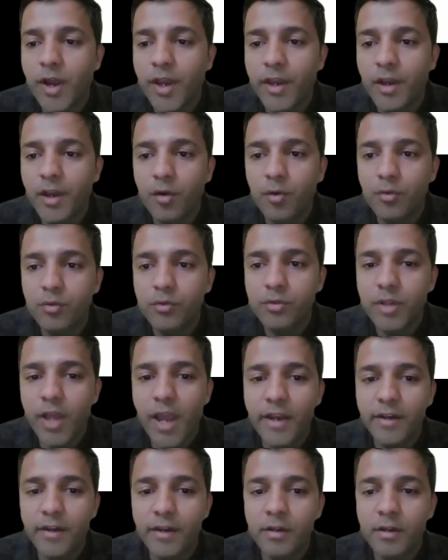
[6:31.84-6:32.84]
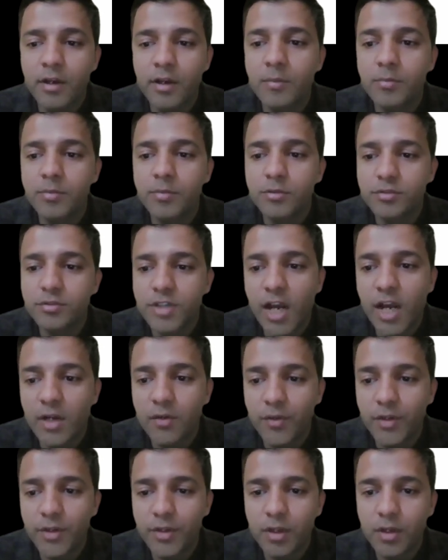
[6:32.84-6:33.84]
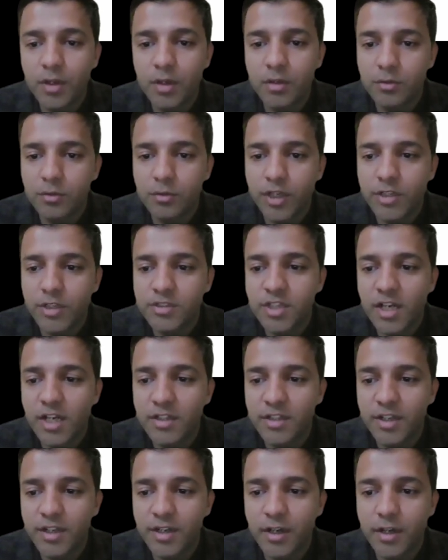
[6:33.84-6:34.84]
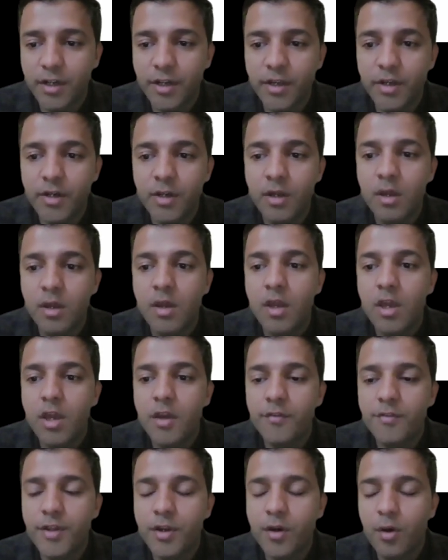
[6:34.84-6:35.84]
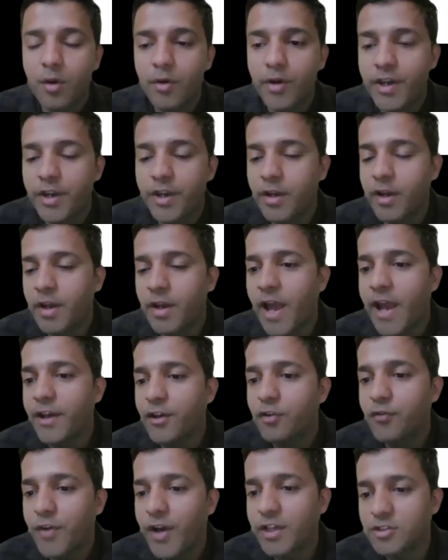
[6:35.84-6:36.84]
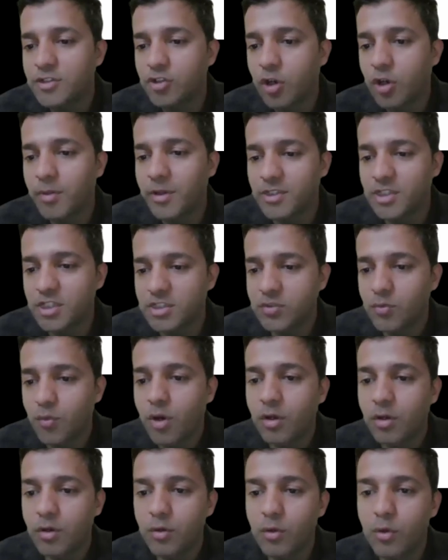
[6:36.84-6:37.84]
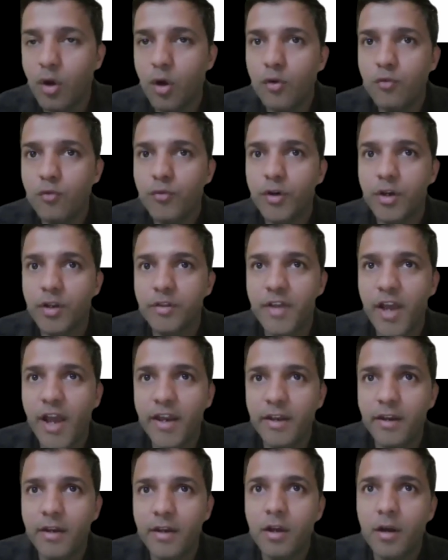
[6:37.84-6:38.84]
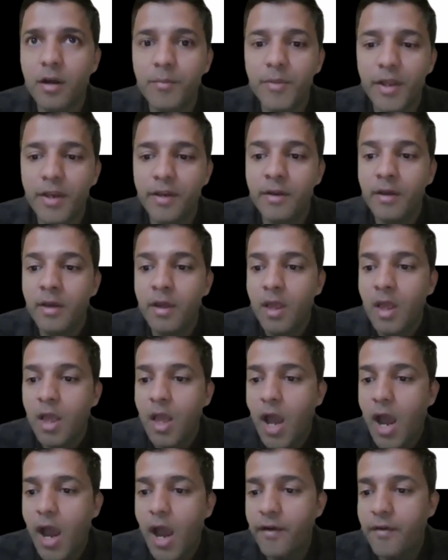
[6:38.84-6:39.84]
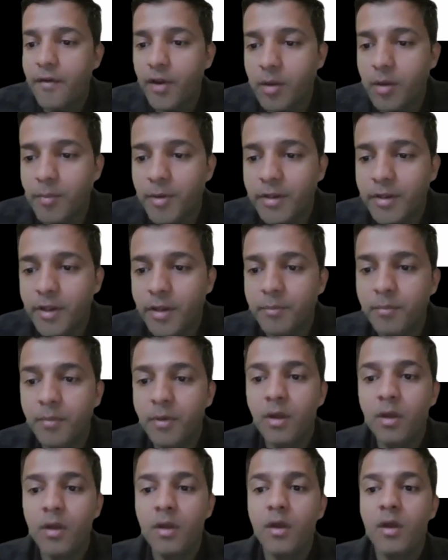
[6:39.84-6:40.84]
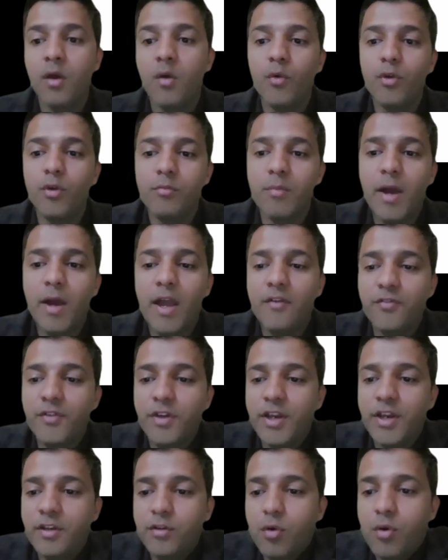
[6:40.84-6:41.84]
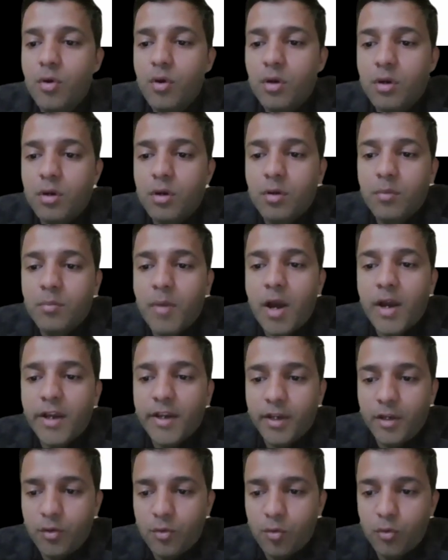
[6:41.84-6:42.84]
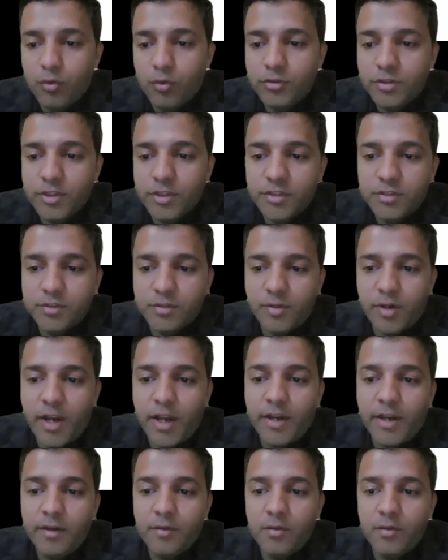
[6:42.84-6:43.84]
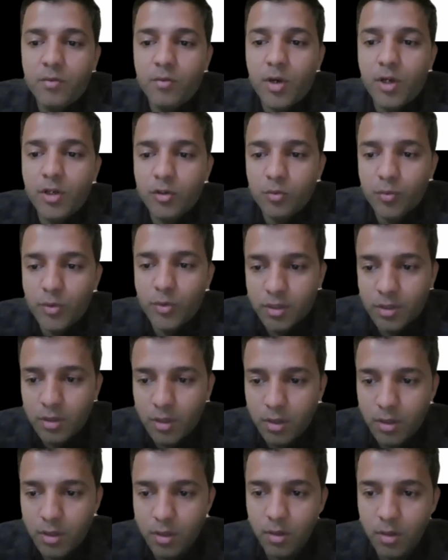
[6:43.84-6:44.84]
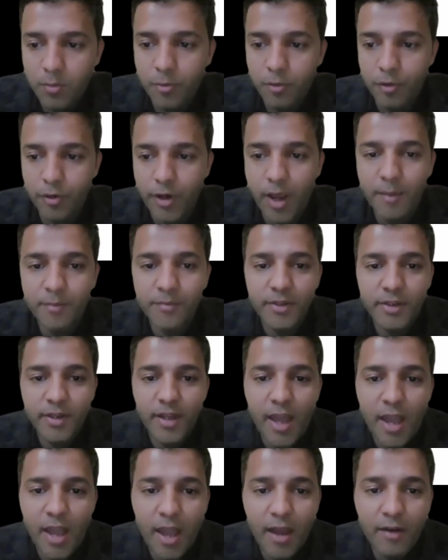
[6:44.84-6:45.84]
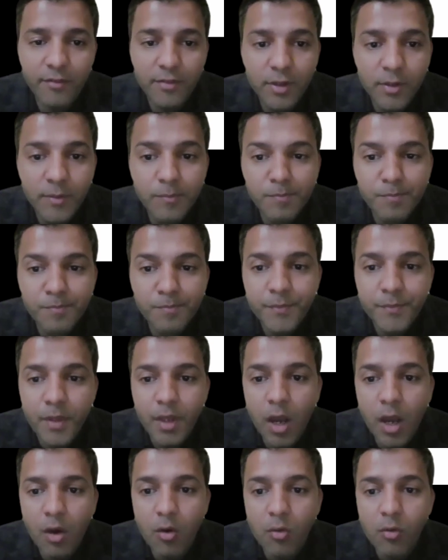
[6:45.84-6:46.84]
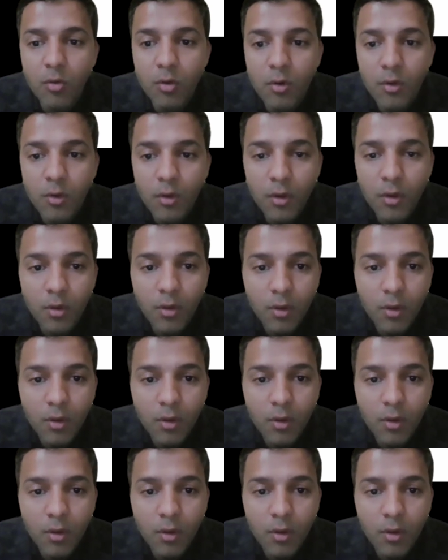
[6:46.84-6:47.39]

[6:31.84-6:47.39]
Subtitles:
finding out side income to start with to kickstart their career. If they're already in a 9 to 5 job and just want to look out for a side income, then I recommend them with my affiliate marketing courses, right? Or one-to-one programs that I have. Now